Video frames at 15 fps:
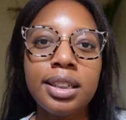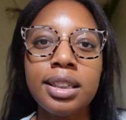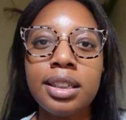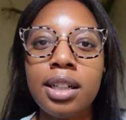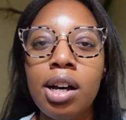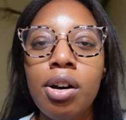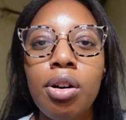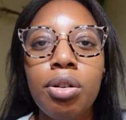is
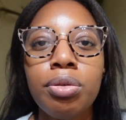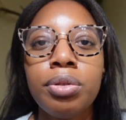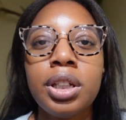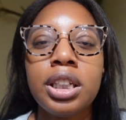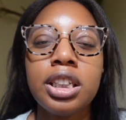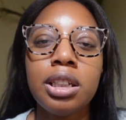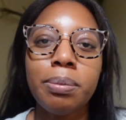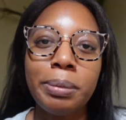not
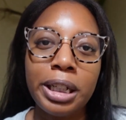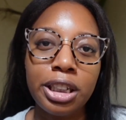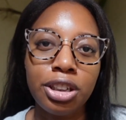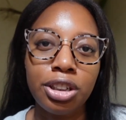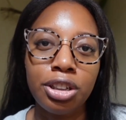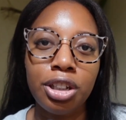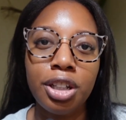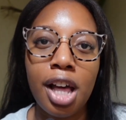only to make
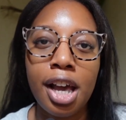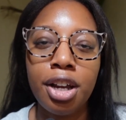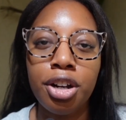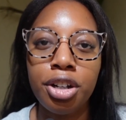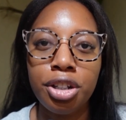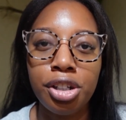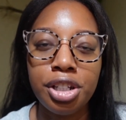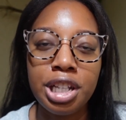sure that you're
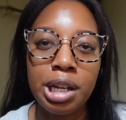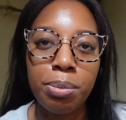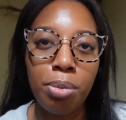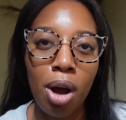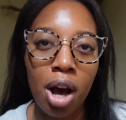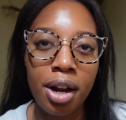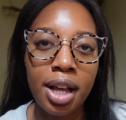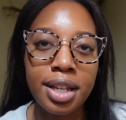using
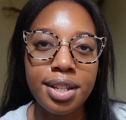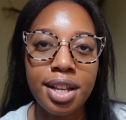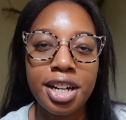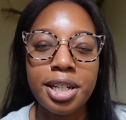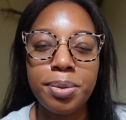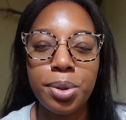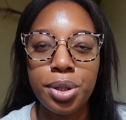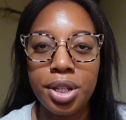products that
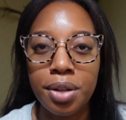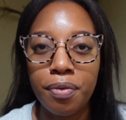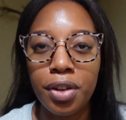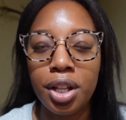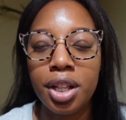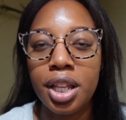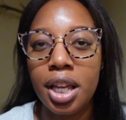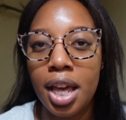are
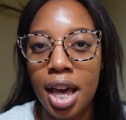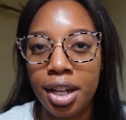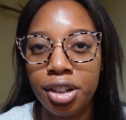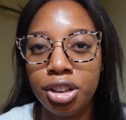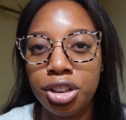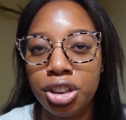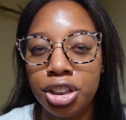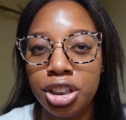specifically
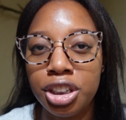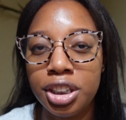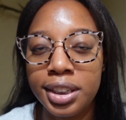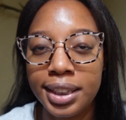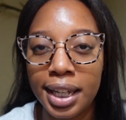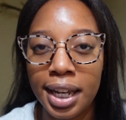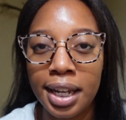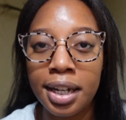catered to your
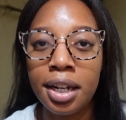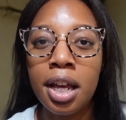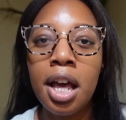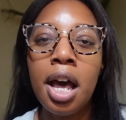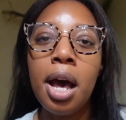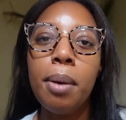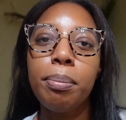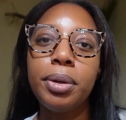skin,
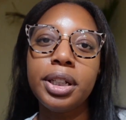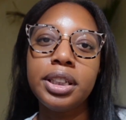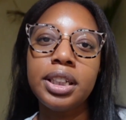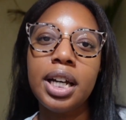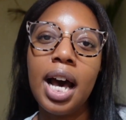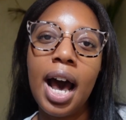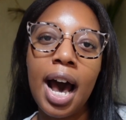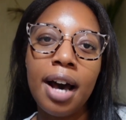but
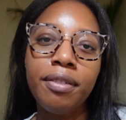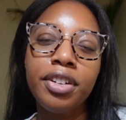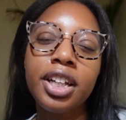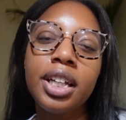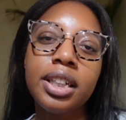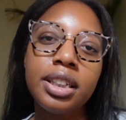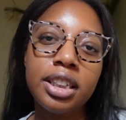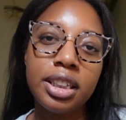to have a
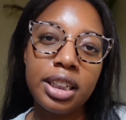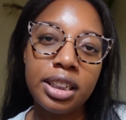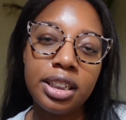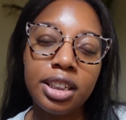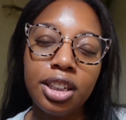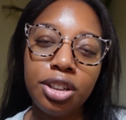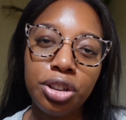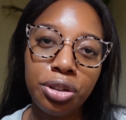
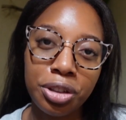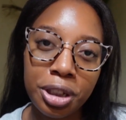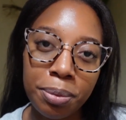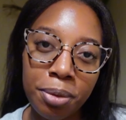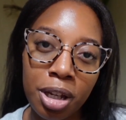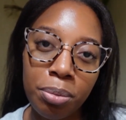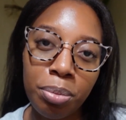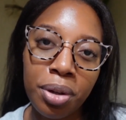consistent
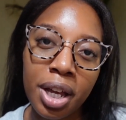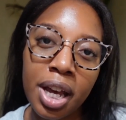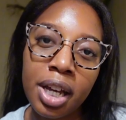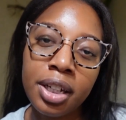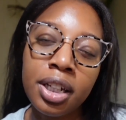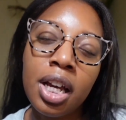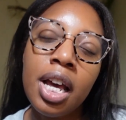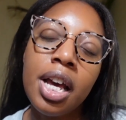treatment
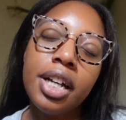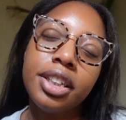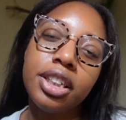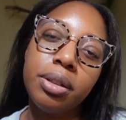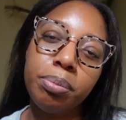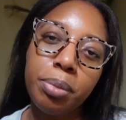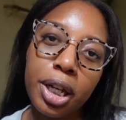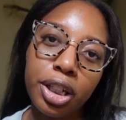plan
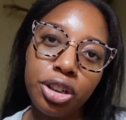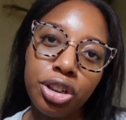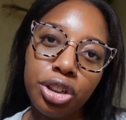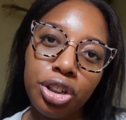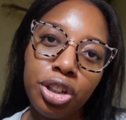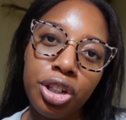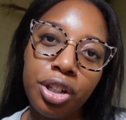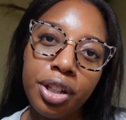to make
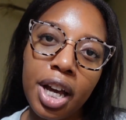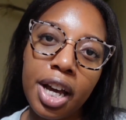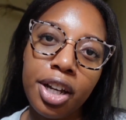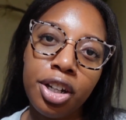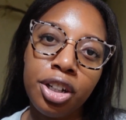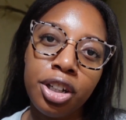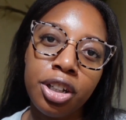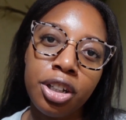sure that
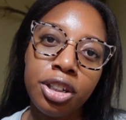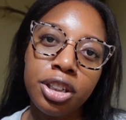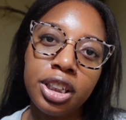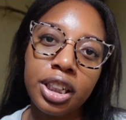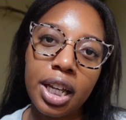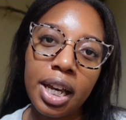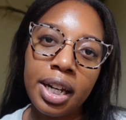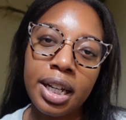your
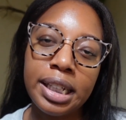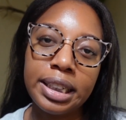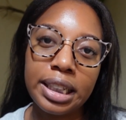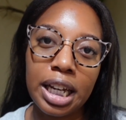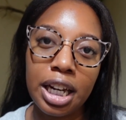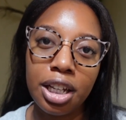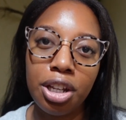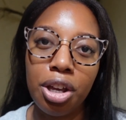skin is
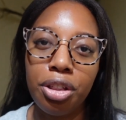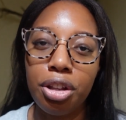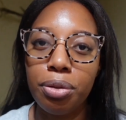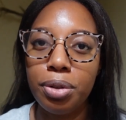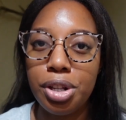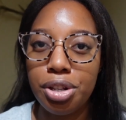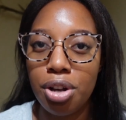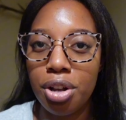getting you the
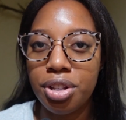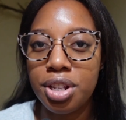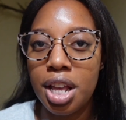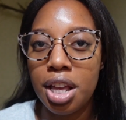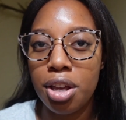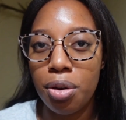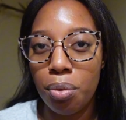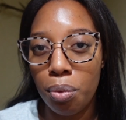results
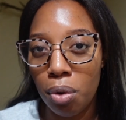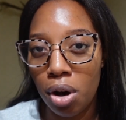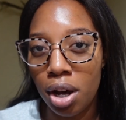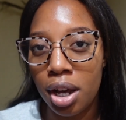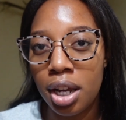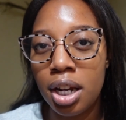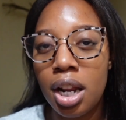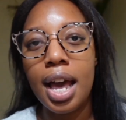that you
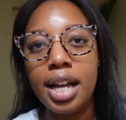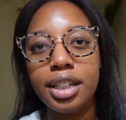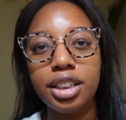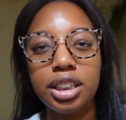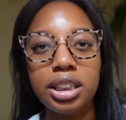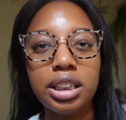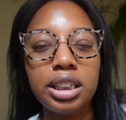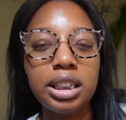want, and
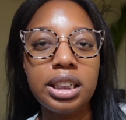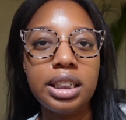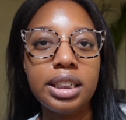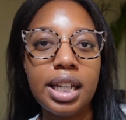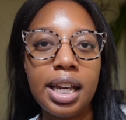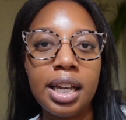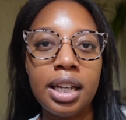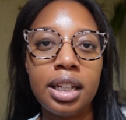just to
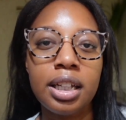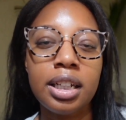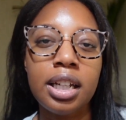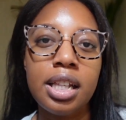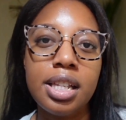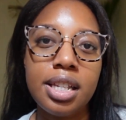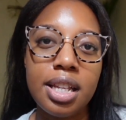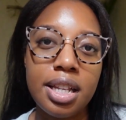stay
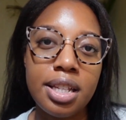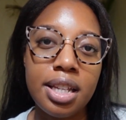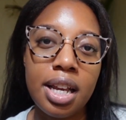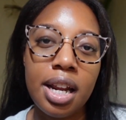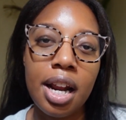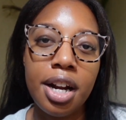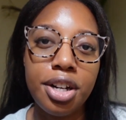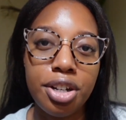
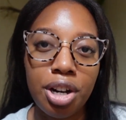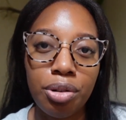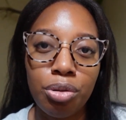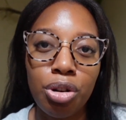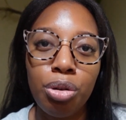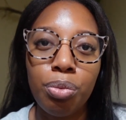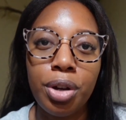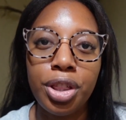consistent in
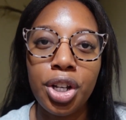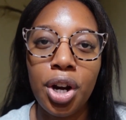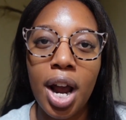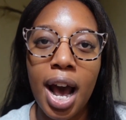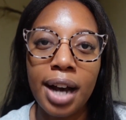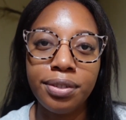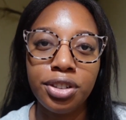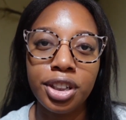general with your
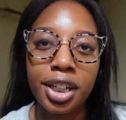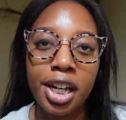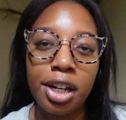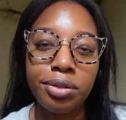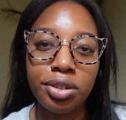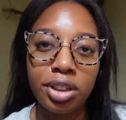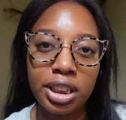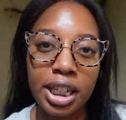
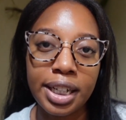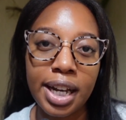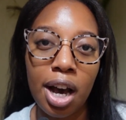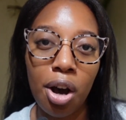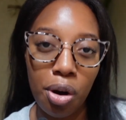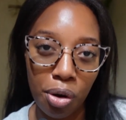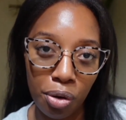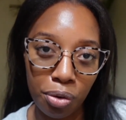aftercare routine at
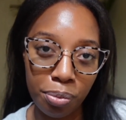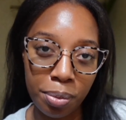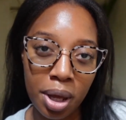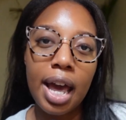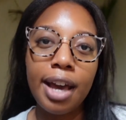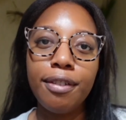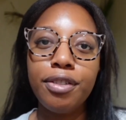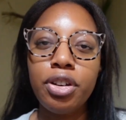home.
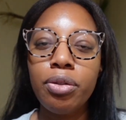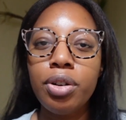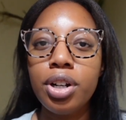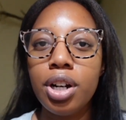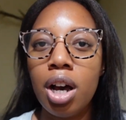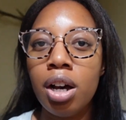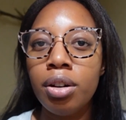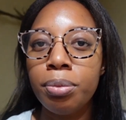If you are
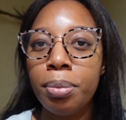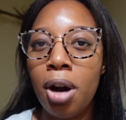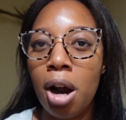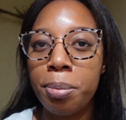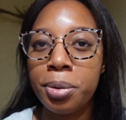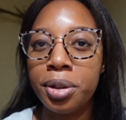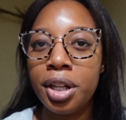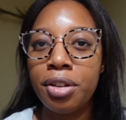not
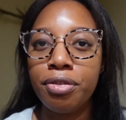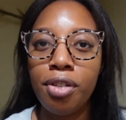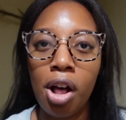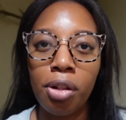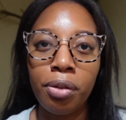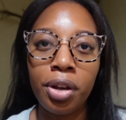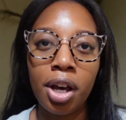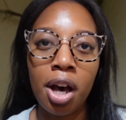properly
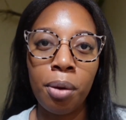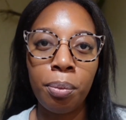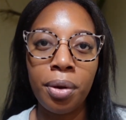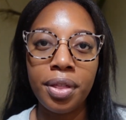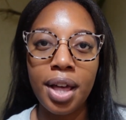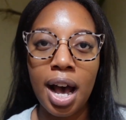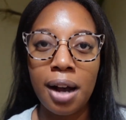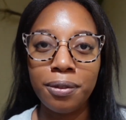following up
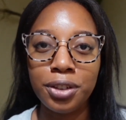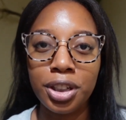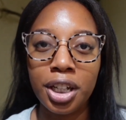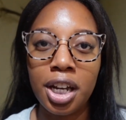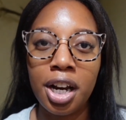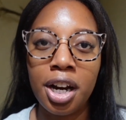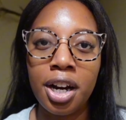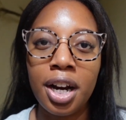with
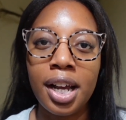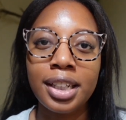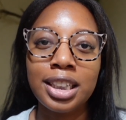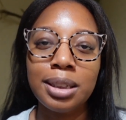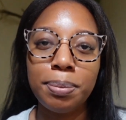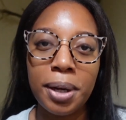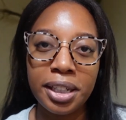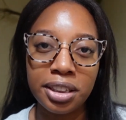aftercare,
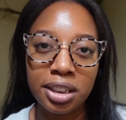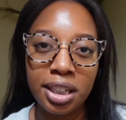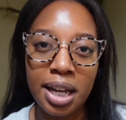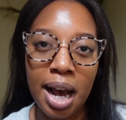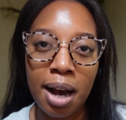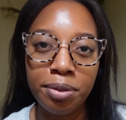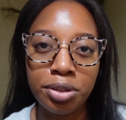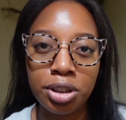especially
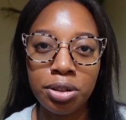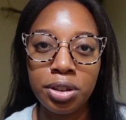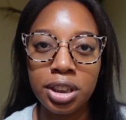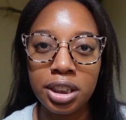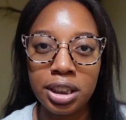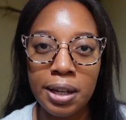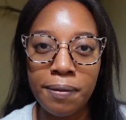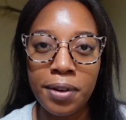after
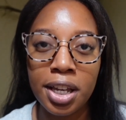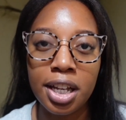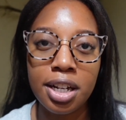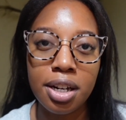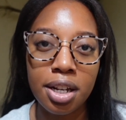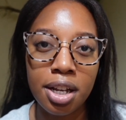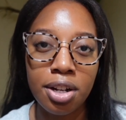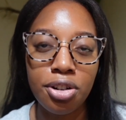receiving
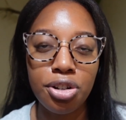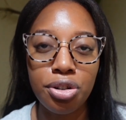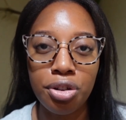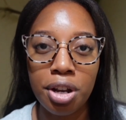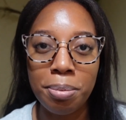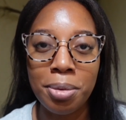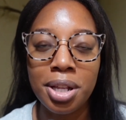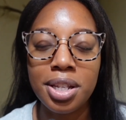intense
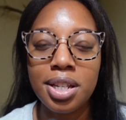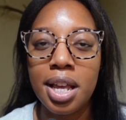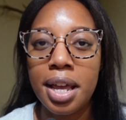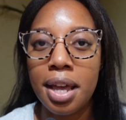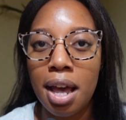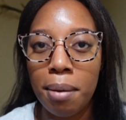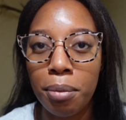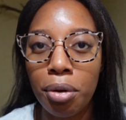treatments
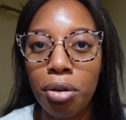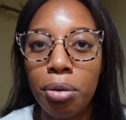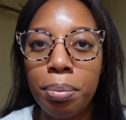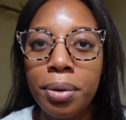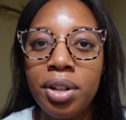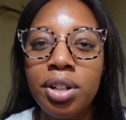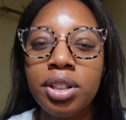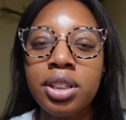like chemical
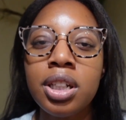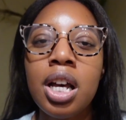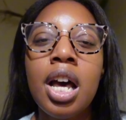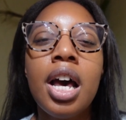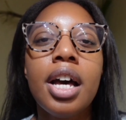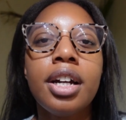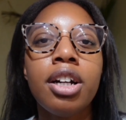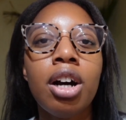peels,
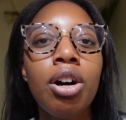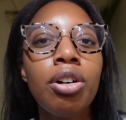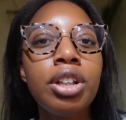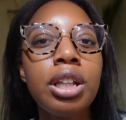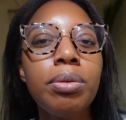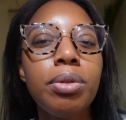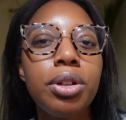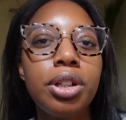not
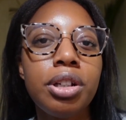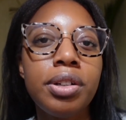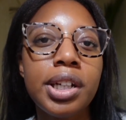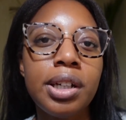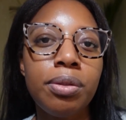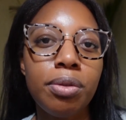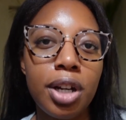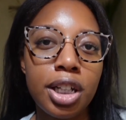only will you
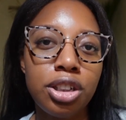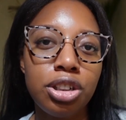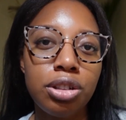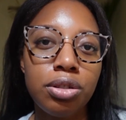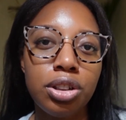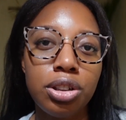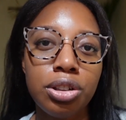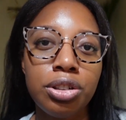erase
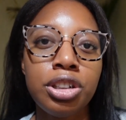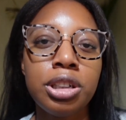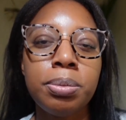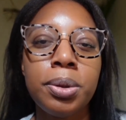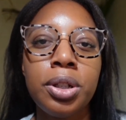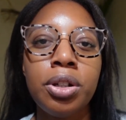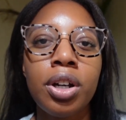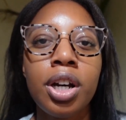your results,
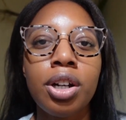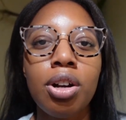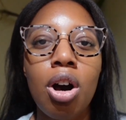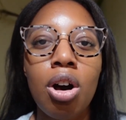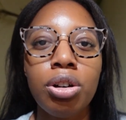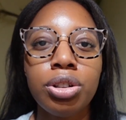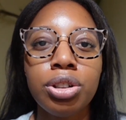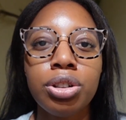but you can
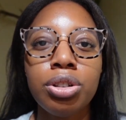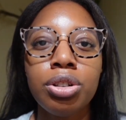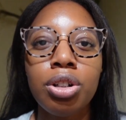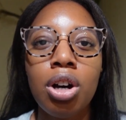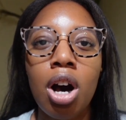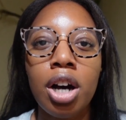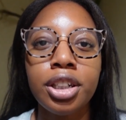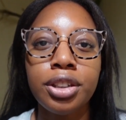also
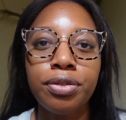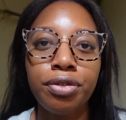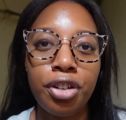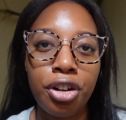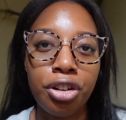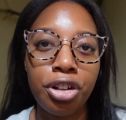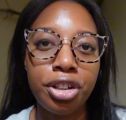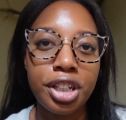cause
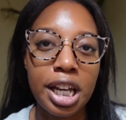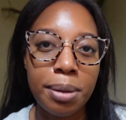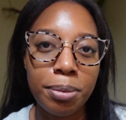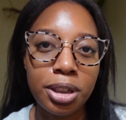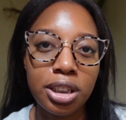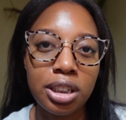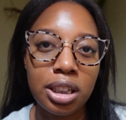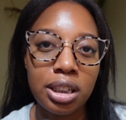further
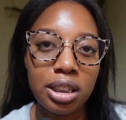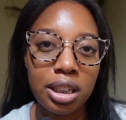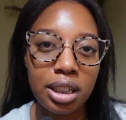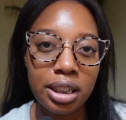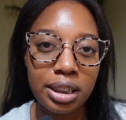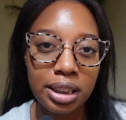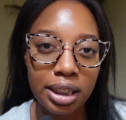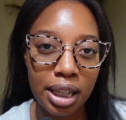damage into
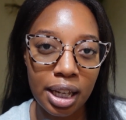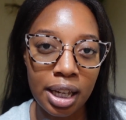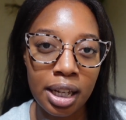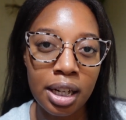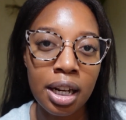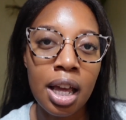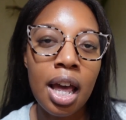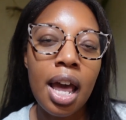the
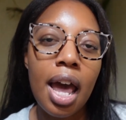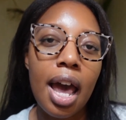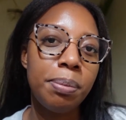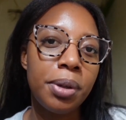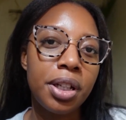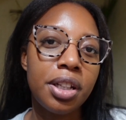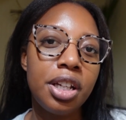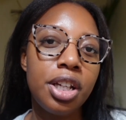skin.
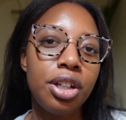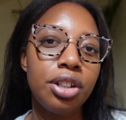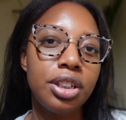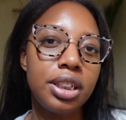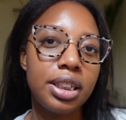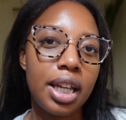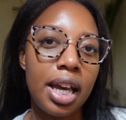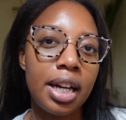Typically, your
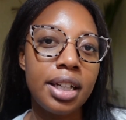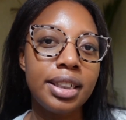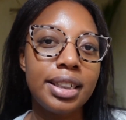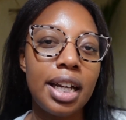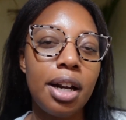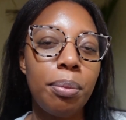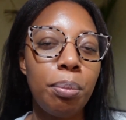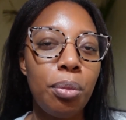skin is
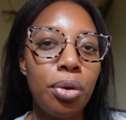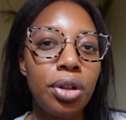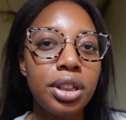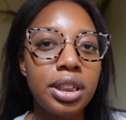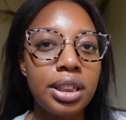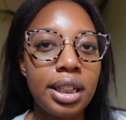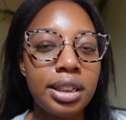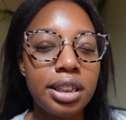at a more
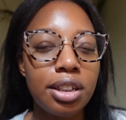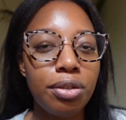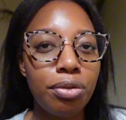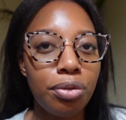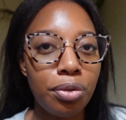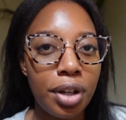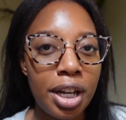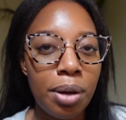sensitive
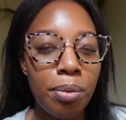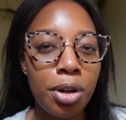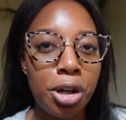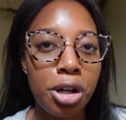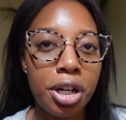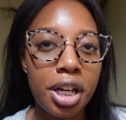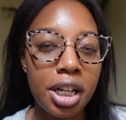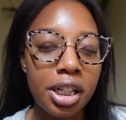rate when
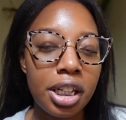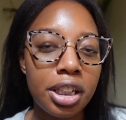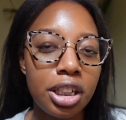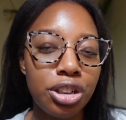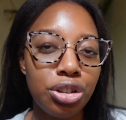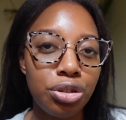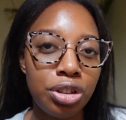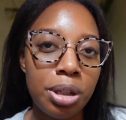you're getting
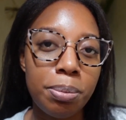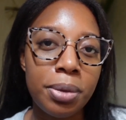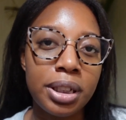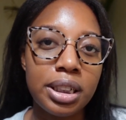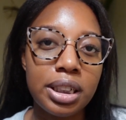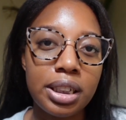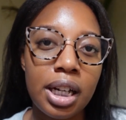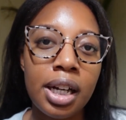these
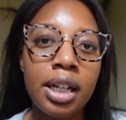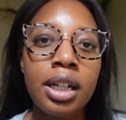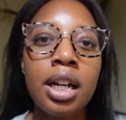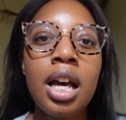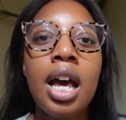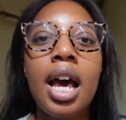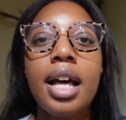treatments done.